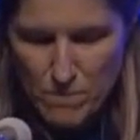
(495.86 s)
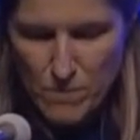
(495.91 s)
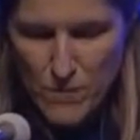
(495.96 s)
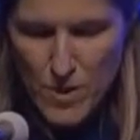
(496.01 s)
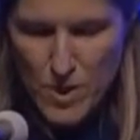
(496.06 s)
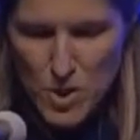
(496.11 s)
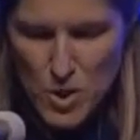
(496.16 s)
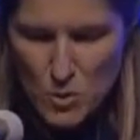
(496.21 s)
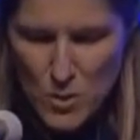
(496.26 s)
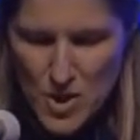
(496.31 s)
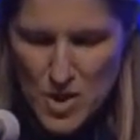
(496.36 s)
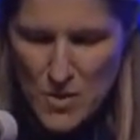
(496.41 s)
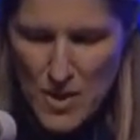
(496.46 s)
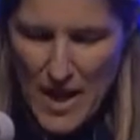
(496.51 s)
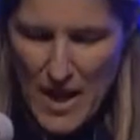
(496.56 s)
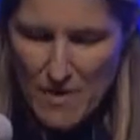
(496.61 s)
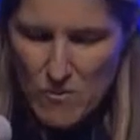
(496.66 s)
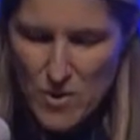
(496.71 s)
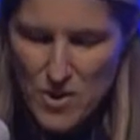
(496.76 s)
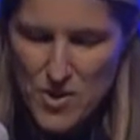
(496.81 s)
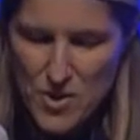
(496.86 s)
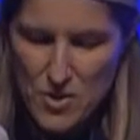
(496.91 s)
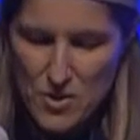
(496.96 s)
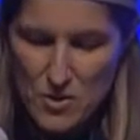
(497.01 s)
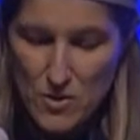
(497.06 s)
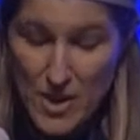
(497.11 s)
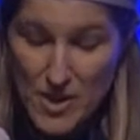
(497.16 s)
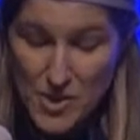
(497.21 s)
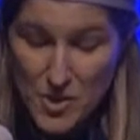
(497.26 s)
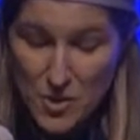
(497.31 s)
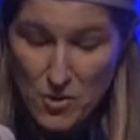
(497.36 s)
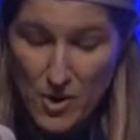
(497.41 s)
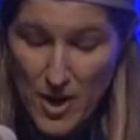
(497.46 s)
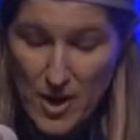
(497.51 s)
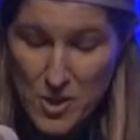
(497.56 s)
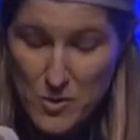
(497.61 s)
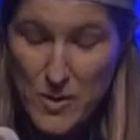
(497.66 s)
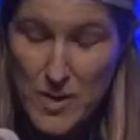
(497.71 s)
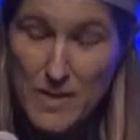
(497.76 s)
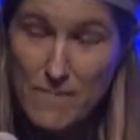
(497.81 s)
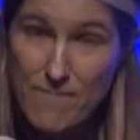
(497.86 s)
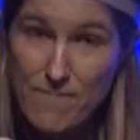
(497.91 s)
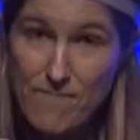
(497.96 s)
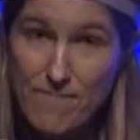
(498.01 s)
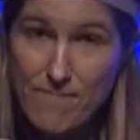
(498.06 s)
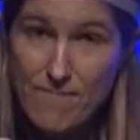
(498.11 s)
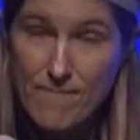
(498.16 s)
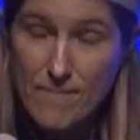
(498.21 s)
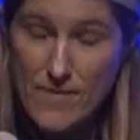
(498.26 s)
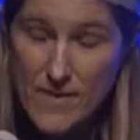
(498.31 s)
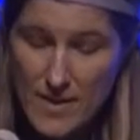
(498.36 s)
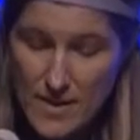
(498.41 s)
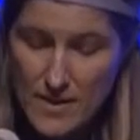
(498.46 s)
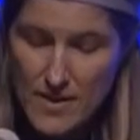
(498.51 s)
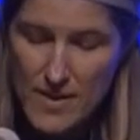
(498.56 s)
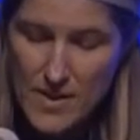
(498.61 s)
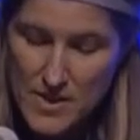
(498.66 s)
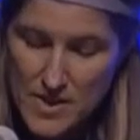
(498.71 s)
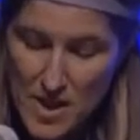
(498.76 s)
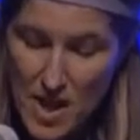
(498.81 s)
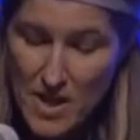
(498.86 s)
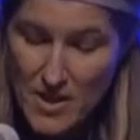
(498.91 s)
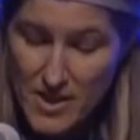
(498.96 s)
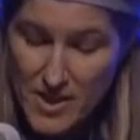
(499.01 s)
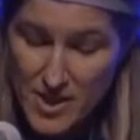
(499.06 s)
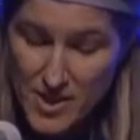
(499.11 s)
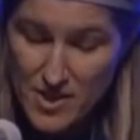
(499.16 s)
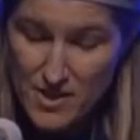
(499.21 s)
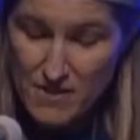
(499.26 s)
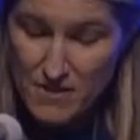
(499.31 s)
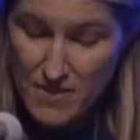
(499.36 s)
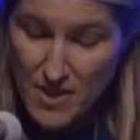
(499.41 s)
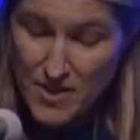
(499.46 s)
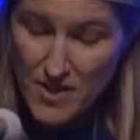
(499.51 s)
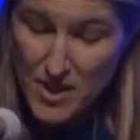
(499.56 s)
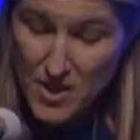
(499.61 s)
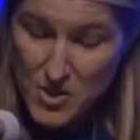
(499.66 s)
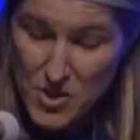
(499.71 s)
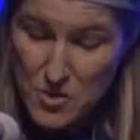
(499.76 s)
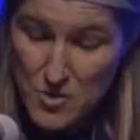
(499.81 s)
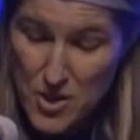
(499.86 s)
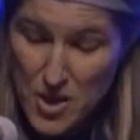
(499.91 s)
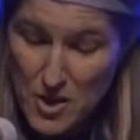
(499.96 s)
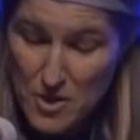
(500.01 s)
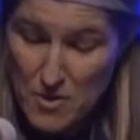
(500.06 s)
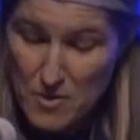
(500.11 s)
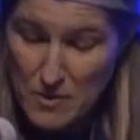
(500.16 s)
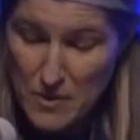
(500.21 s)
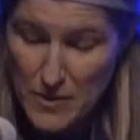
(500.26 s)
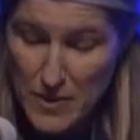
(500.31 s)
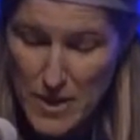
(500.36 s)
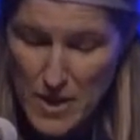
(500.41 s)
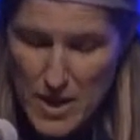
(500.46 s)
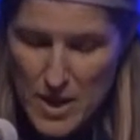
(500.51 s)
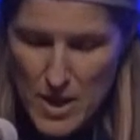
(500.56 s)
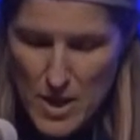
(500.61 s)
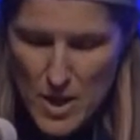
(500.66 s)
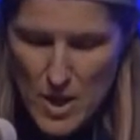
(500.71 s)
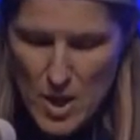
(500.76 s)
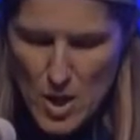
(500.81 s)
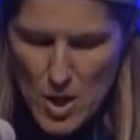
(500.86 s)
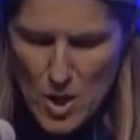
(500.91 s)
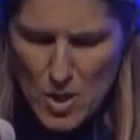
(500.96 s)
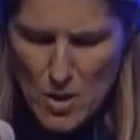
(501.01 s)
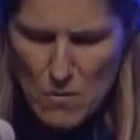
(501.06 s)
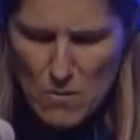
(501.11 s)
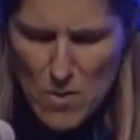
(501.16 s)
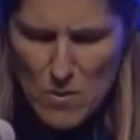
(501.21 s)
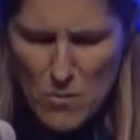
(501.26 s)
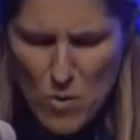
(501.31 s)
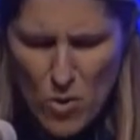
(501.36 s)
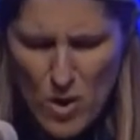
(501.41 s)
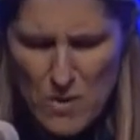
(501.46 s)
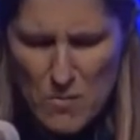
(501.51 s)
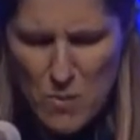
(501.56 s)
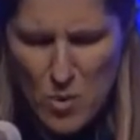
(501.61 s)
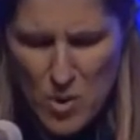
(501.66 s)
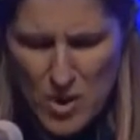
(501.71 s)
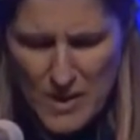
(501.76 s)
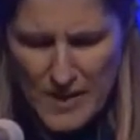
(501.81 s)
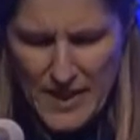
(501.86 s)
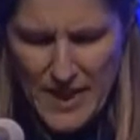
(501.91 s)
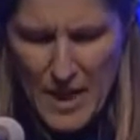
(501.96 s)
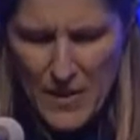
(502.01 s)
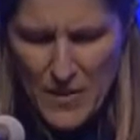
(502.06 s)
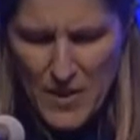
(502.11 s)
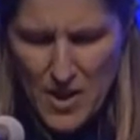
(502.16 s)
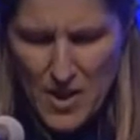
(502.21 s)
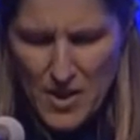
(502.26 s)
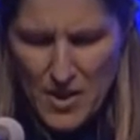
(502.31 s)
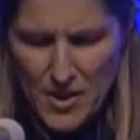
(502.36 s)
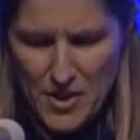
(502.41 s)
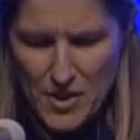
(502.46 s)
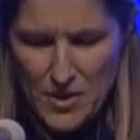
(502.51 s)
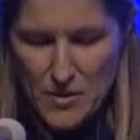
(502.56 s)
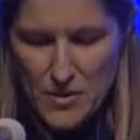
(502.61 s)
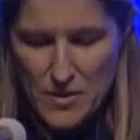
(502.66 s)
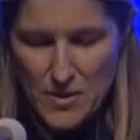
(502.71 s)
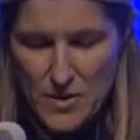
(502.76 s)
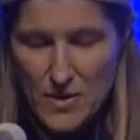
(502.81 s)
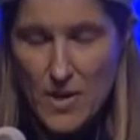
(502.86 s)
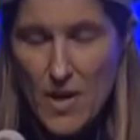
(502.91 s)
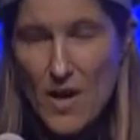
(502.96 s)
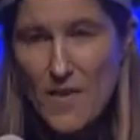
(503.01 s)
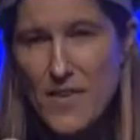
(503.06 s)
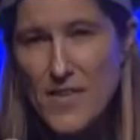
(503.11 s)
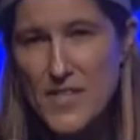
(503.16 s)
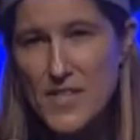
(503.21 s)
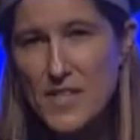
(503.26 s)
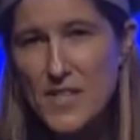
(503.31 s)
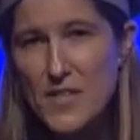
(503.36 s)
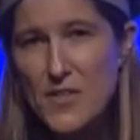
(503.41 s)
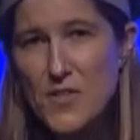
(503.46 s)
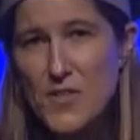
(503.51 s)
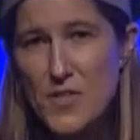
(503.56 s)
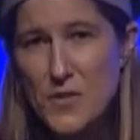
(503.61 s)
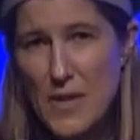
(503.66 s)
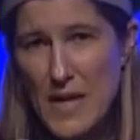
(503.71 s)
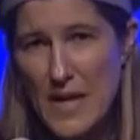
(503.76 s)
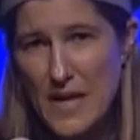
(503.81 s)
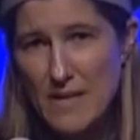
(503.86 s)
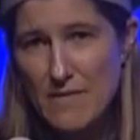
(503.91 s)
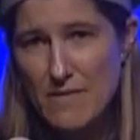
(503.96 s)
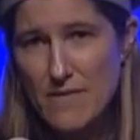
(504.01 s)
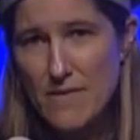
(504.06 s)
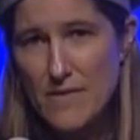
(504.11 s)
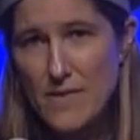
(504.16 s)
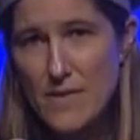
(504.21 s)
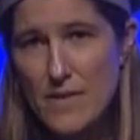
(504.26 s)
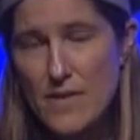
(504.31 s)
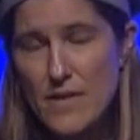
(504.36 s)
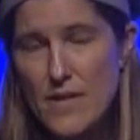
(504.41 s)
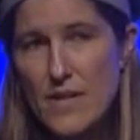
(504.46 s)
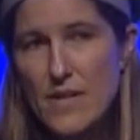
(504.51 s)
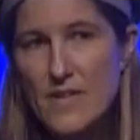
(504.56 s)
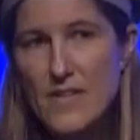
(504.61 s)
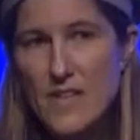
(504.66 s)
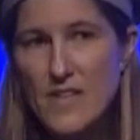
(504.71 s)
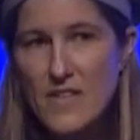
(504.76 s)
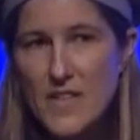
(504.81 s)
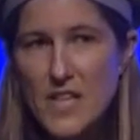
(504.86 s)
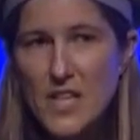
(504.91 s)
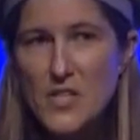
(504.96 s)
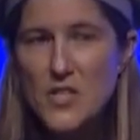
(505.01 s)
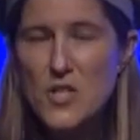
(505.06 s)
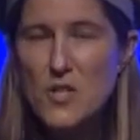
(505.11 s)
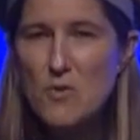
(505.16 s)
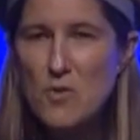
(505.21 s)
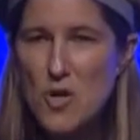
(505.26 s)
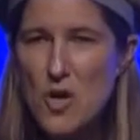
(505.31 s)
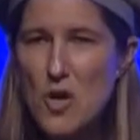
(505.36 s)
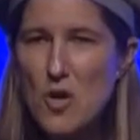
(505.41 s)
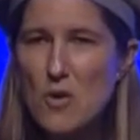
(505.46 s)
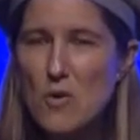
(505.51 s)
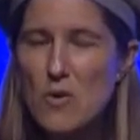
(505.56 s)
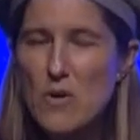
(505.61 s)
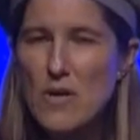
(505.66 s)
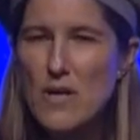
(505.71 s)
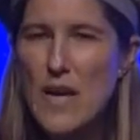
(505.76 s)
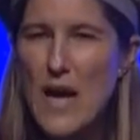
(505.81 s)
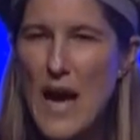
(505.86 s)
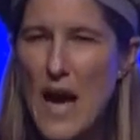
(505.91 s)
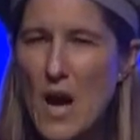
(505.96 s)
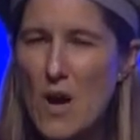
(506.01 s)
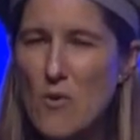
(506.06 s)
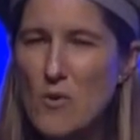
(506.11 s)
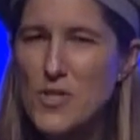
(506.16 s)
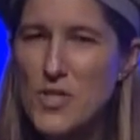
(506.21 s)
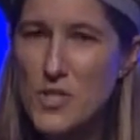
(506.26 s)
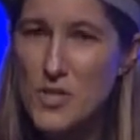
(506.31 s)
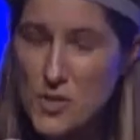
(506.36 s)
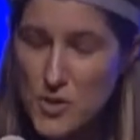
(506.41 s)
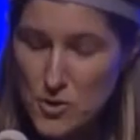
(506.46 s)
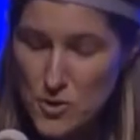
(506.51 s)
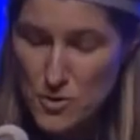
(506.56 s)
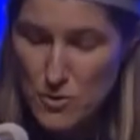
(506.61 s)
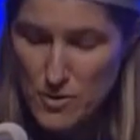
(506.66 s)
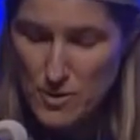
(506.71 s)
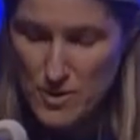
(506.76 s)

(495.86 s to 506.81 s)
So what you have with you as you graduate is knowledge, the things you know. But more importantly, I would argue, are the skills you have, the things you know how to do.